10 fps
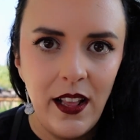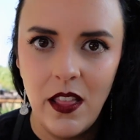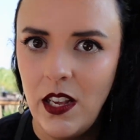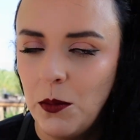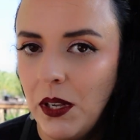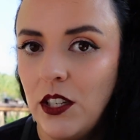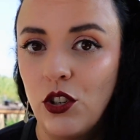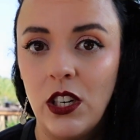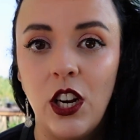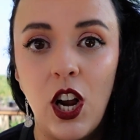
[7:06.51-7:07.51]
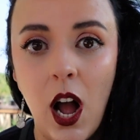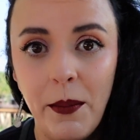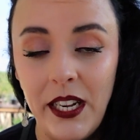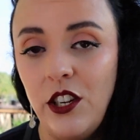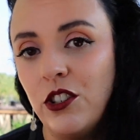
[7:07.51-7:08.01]
that these places are going to
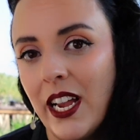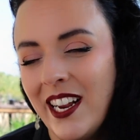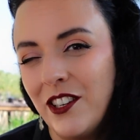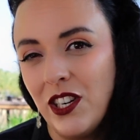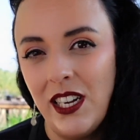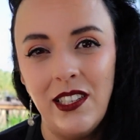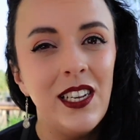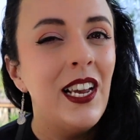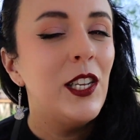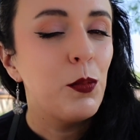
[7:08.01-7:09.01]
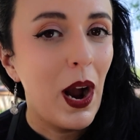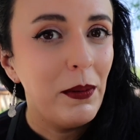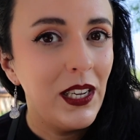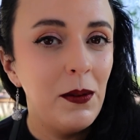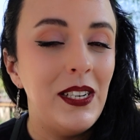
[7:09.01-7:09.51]
accommodate your dietary needs is
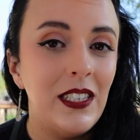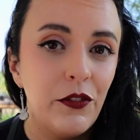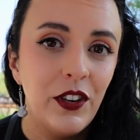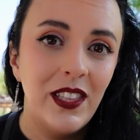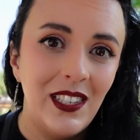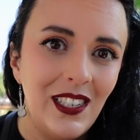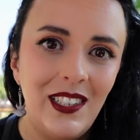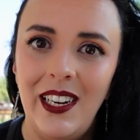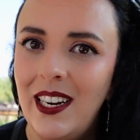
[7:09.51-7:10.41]
probably going to be different than Disney,